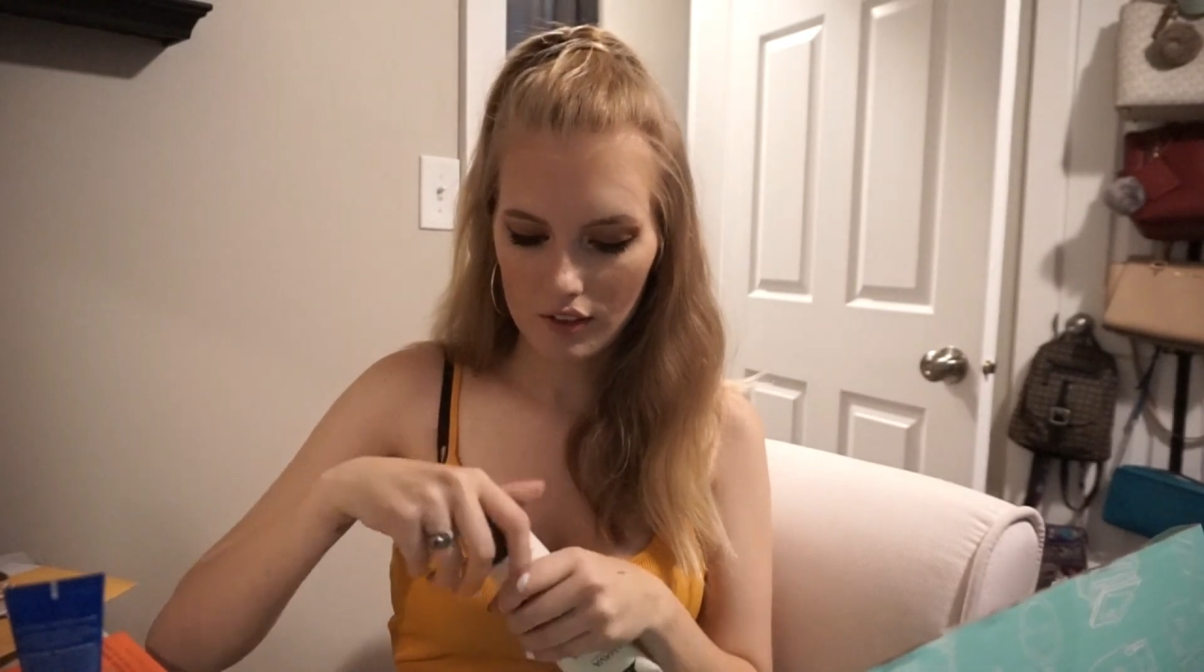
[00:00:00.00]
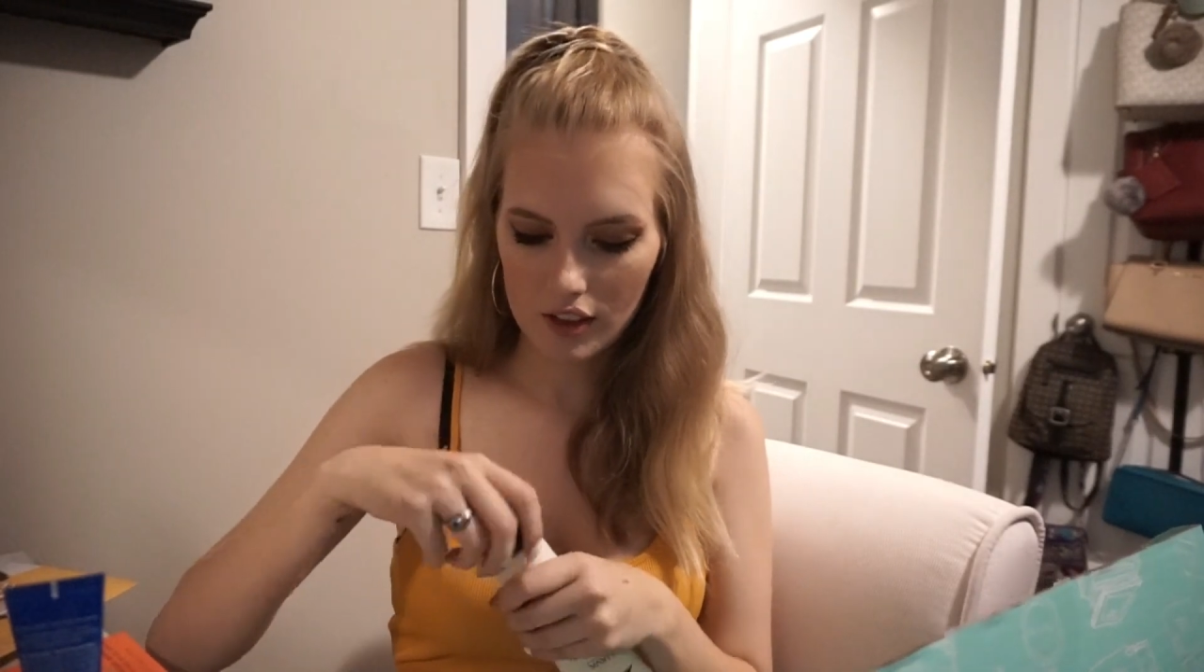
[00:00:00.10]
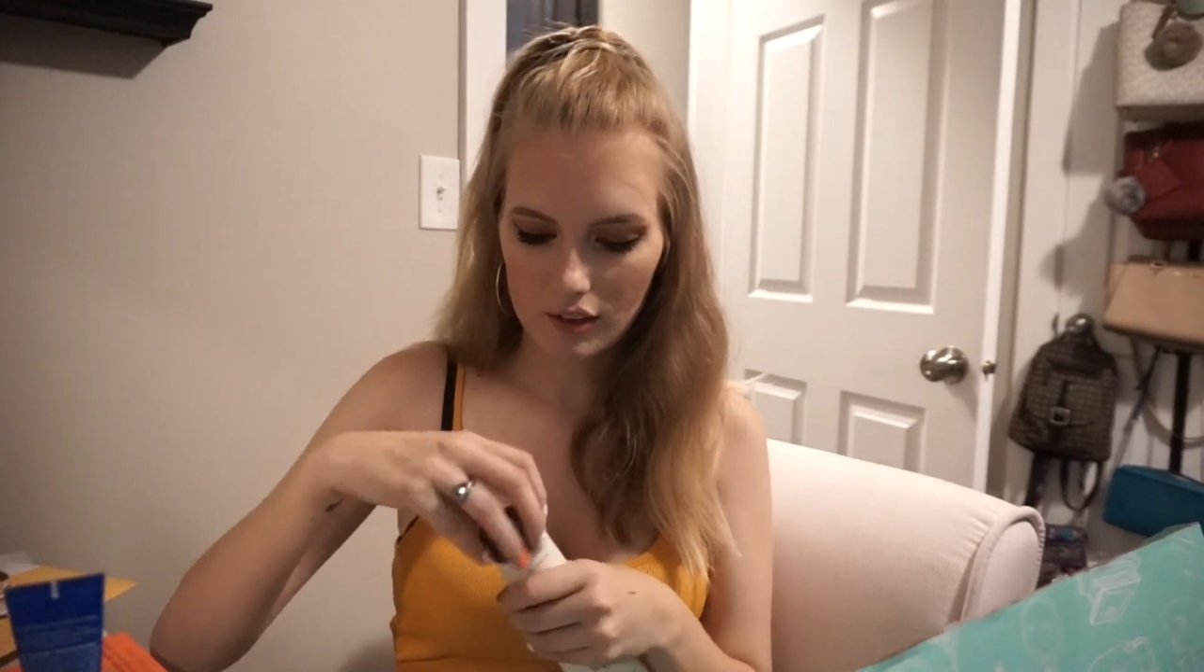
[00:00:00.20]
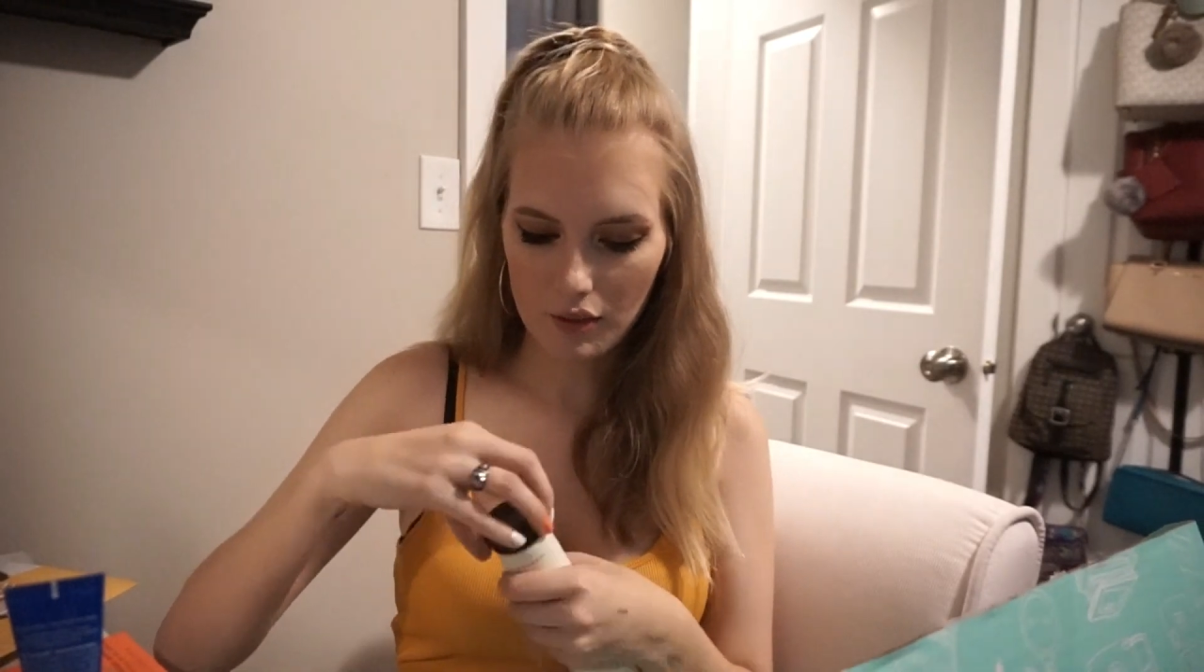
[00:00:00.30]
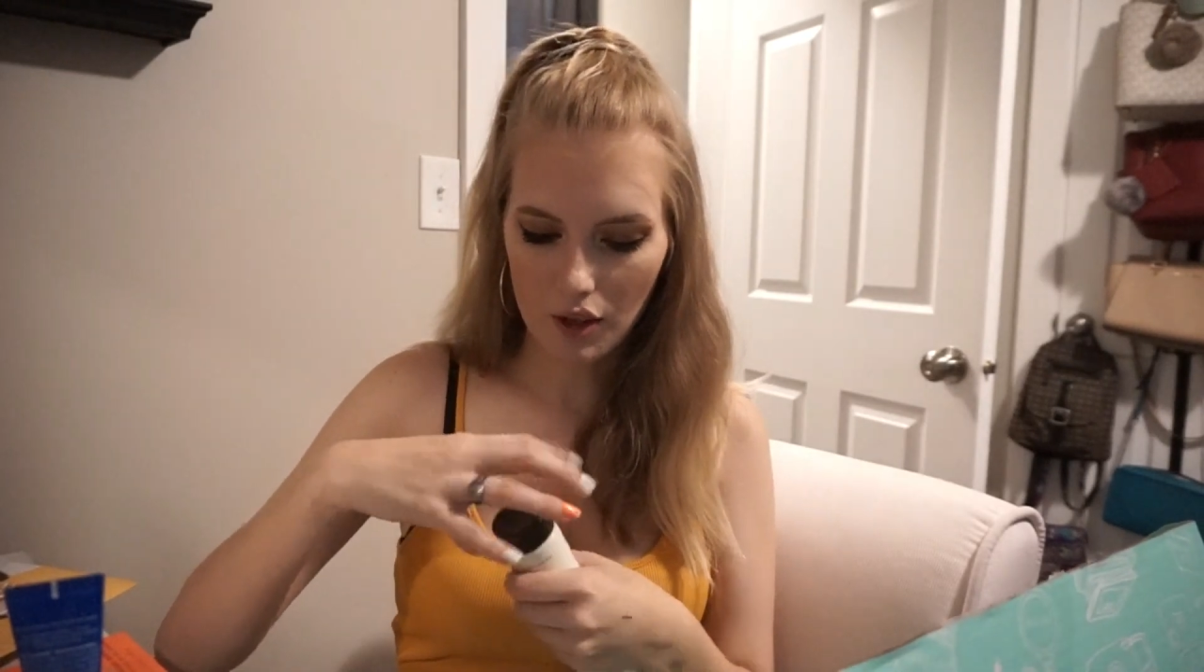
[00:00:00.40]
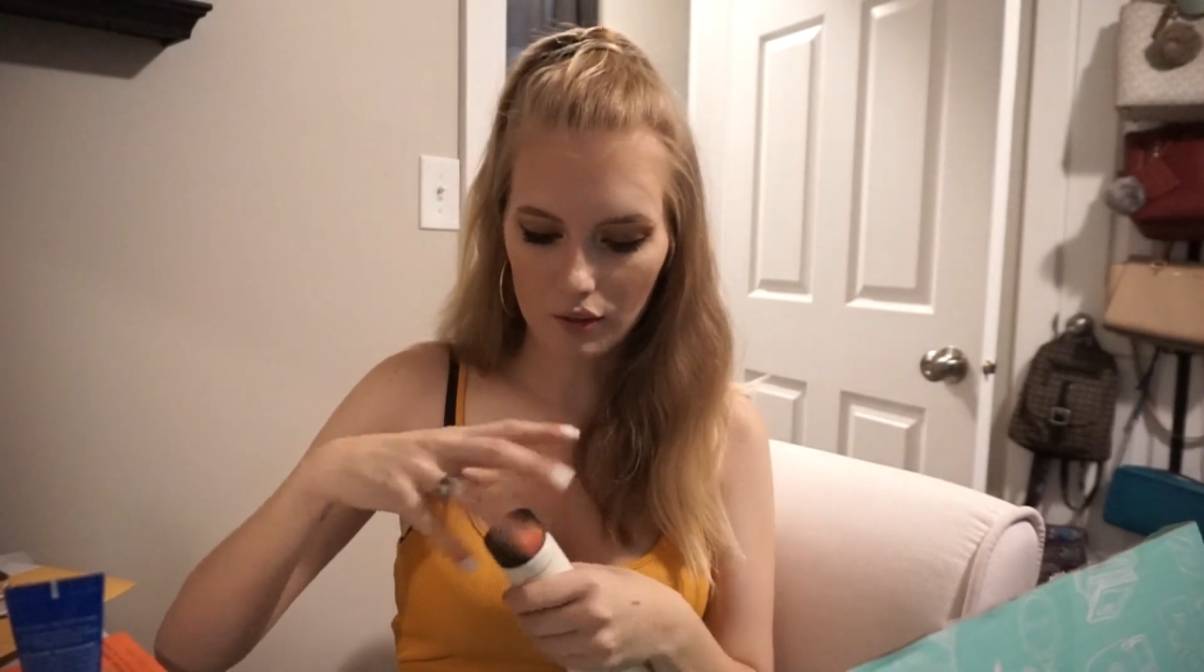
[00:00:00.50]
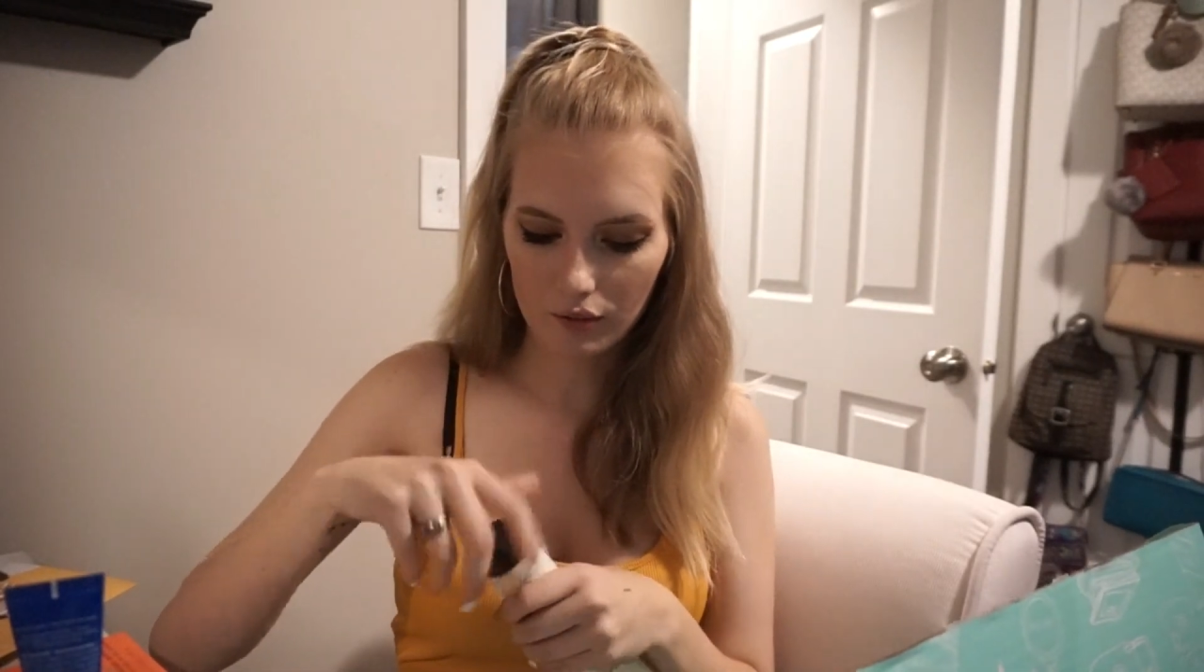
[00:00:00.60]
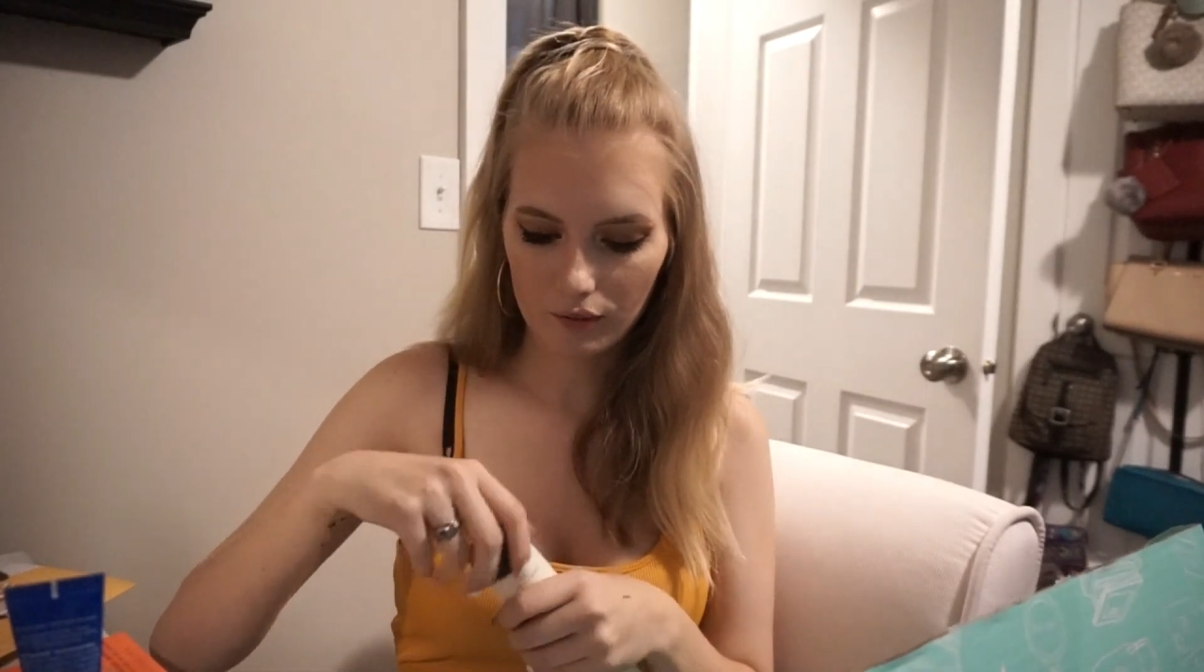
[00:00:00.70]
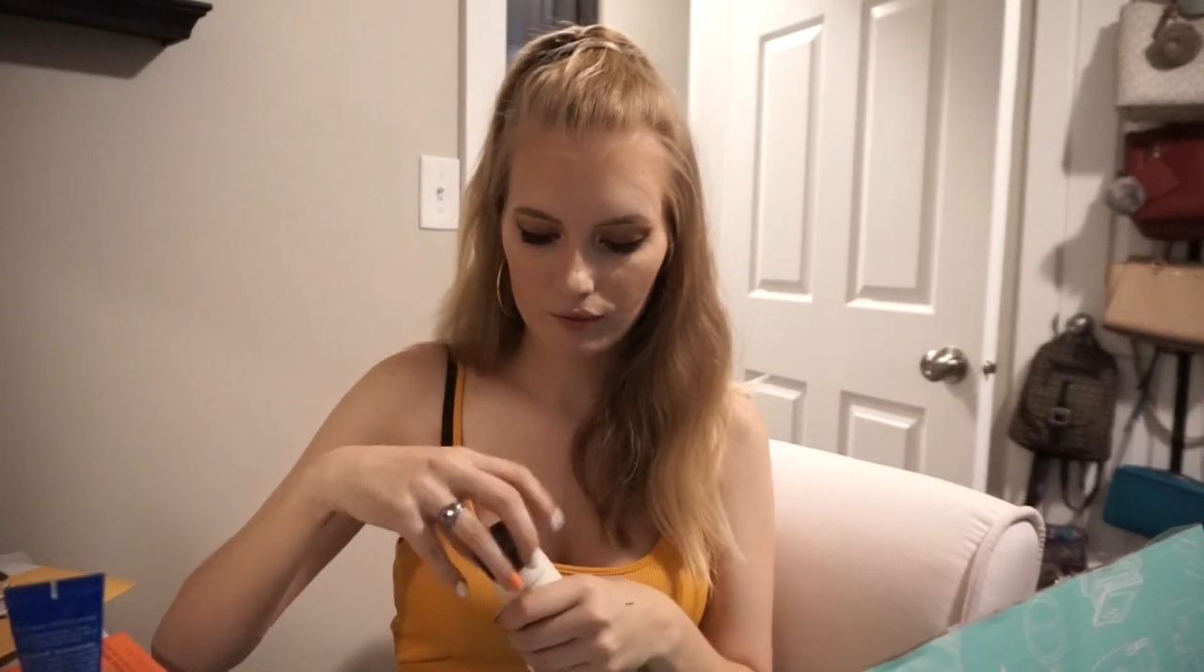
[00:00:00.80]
a smell?